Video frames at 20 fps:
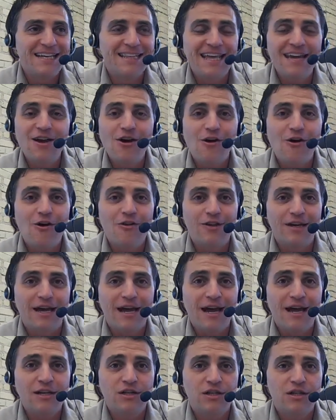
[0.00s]
They got all the
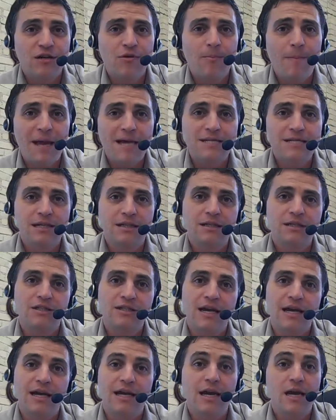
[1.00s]
cash, and they're basically
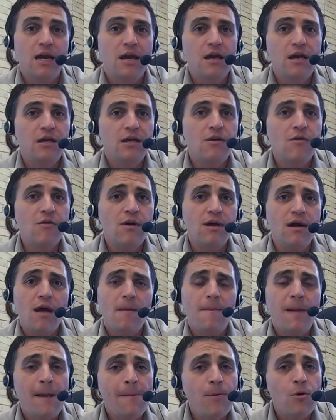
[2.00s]
saying, you know
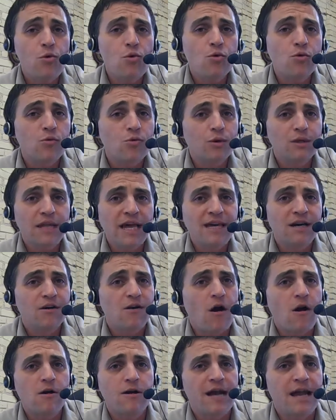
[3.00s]
what, people who are related
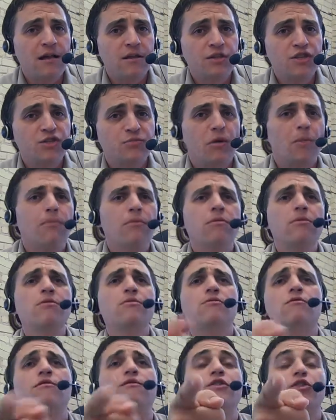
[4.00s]
aren't eligible.
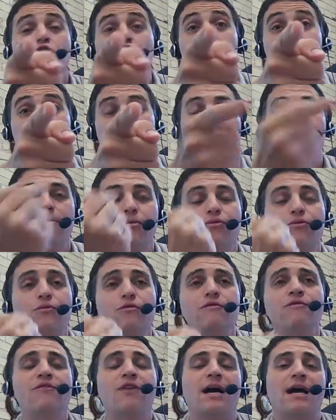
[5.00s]
Prove
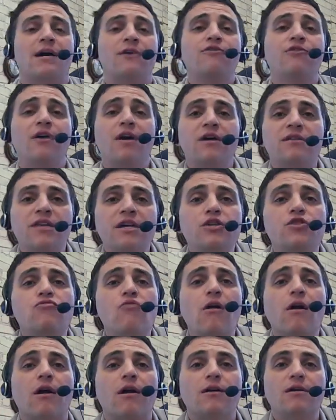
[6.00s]
to us that
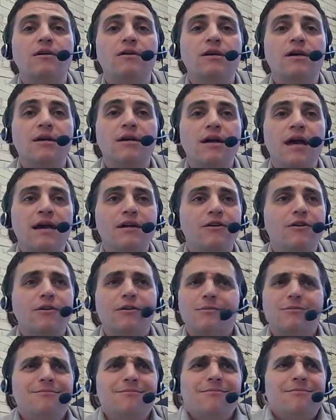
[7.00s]
you are. And you're,
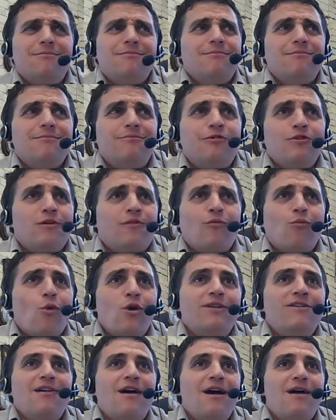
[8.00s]
for the
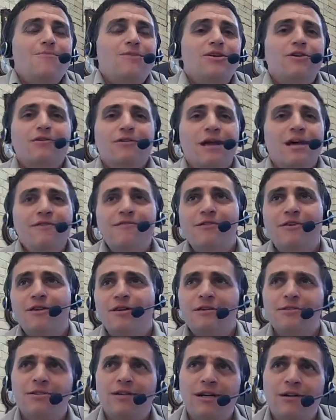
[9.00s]
one time in your life, going
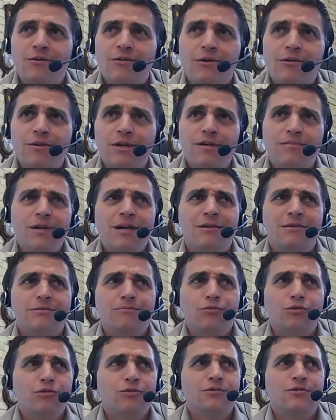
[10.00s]
to say, well, what do you mean,
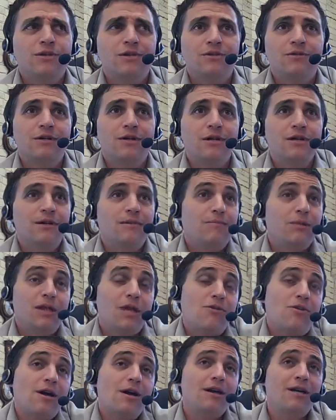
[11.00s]
prove to you? But
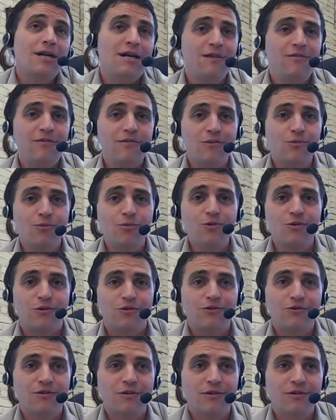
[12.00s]
they're not going to give you the
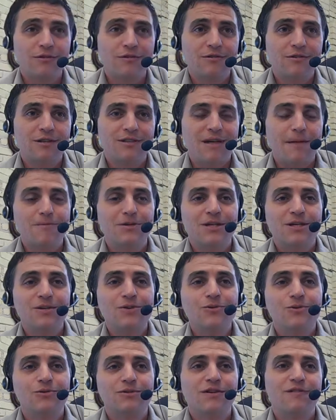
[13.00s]
rules. It's up to
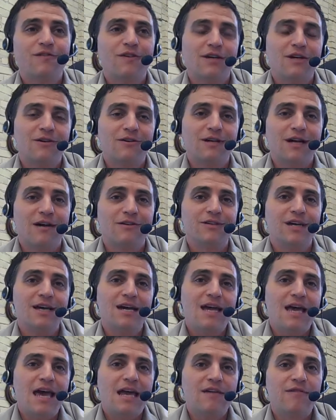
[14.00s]
you to figure it out.
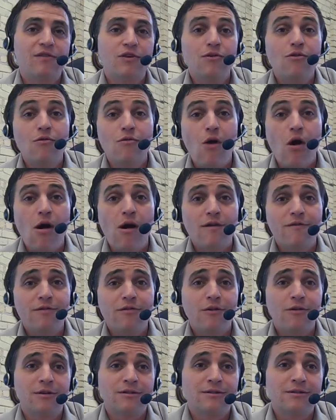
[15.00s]
And if you don't
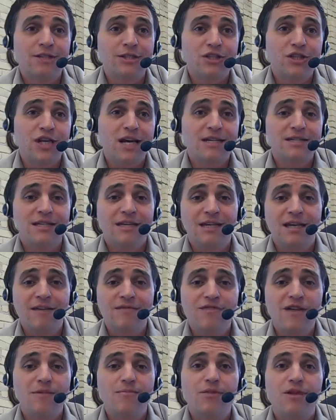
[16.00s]
offer and suggest and
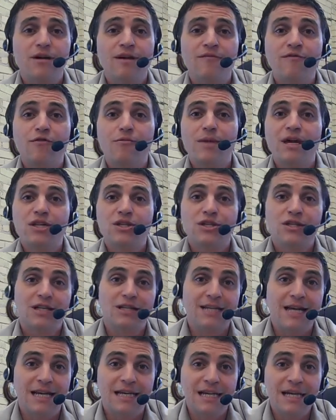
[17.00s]
give them the information
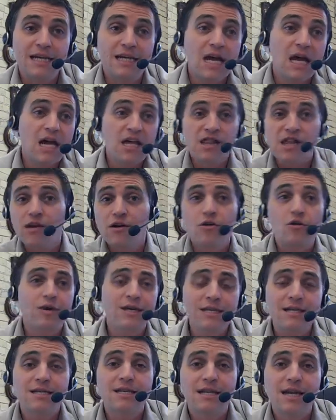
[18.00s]
that they need, they're
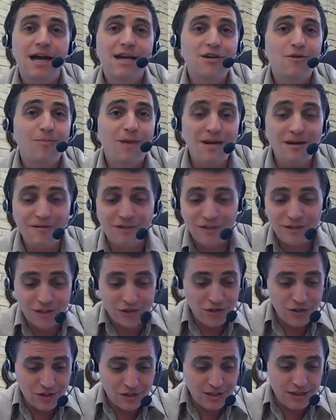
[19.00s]
going to deny you benefits.
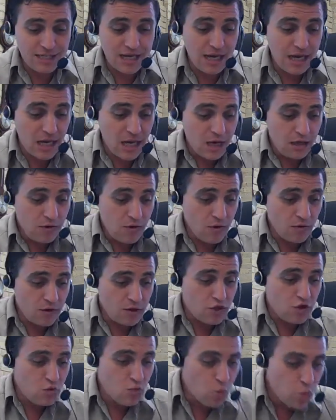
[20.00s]
It's just going to say, no,
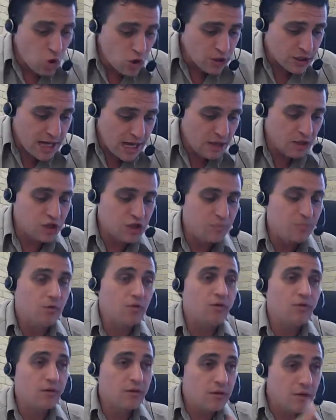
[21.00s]
you weren't
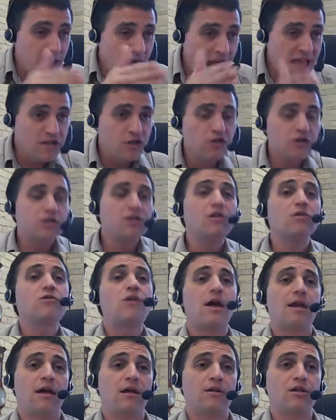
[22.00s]
eligible, and you're still
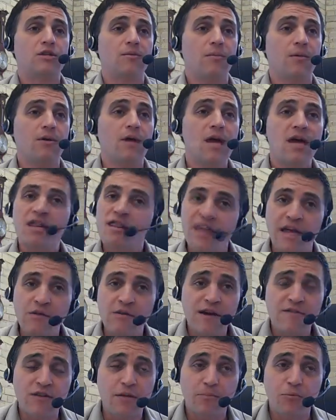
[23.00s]
not eligible. They
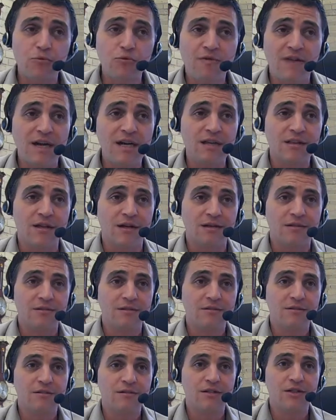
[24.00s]
don't have to prove anything.
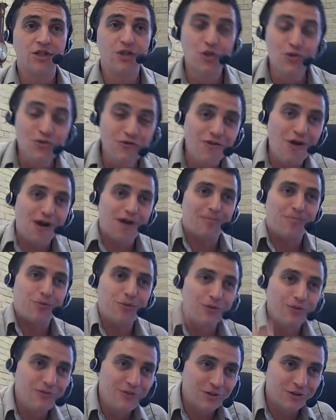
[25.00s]
You've got to
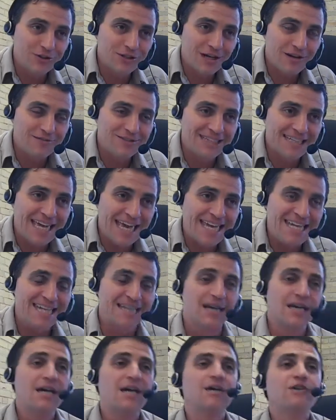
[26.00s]
prove yourself to get
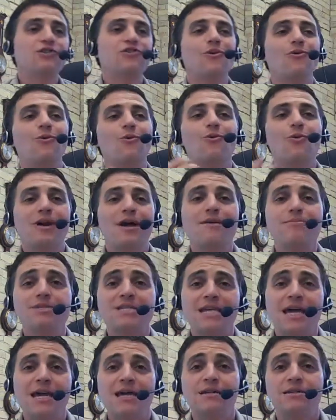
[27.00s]
in. So what I'm
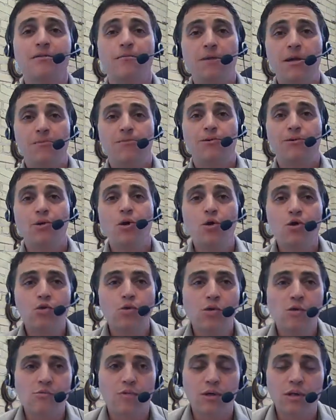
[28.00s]
saying to people
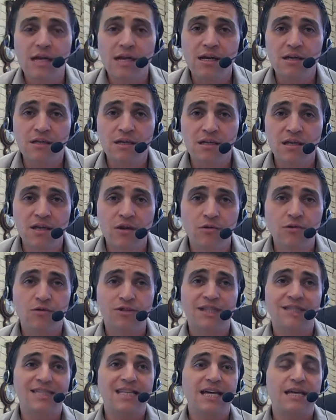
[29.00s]
who are related to the
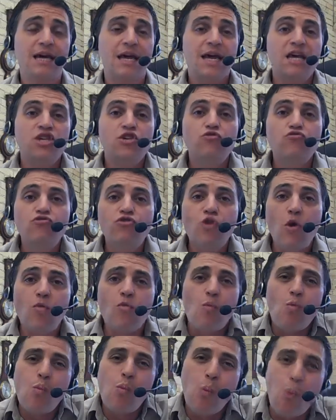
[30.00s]
owners is that you
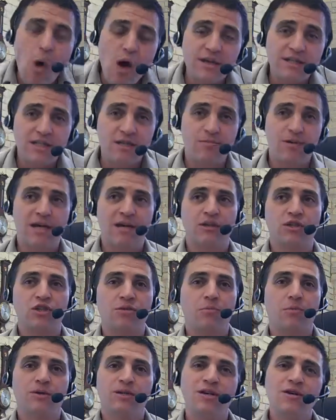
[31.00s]
don't want to be
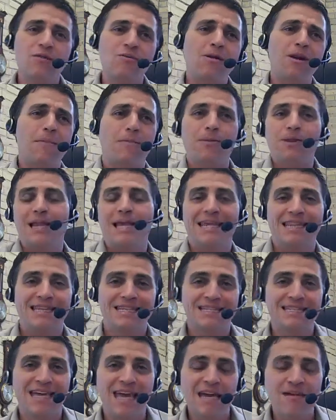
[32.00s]
eligible. You don't want to play
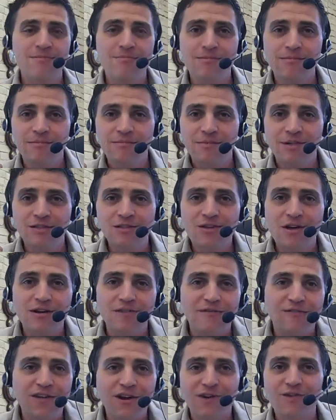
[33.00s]
this game. It's not a
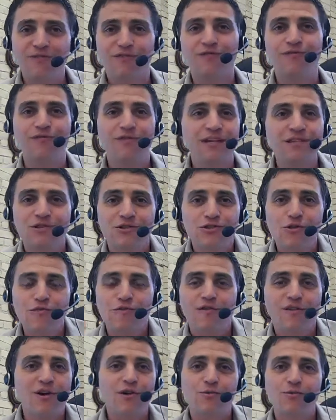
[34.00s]
fair, there's no
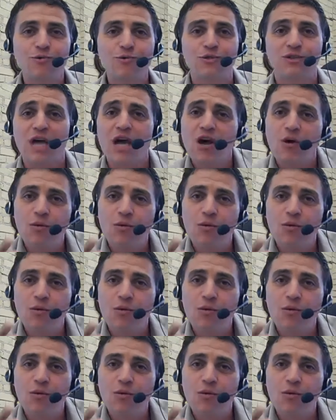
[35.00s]
fair rules.